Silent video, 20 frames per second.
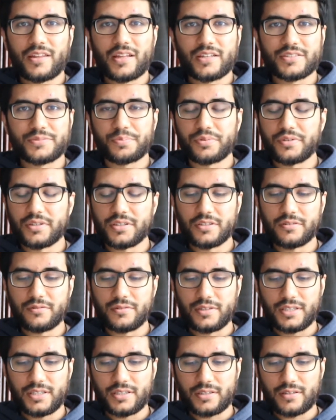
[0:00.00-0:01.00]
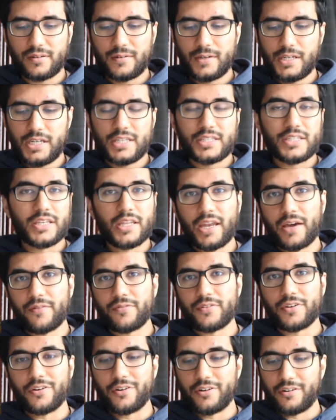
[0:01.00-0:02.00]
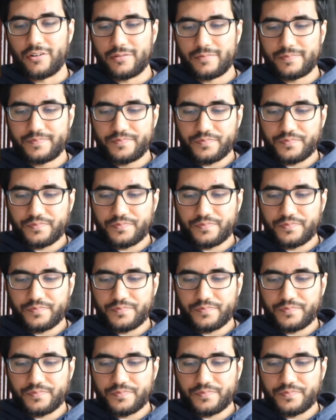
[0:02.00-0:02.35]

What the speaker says: That's pretty unique. You never know.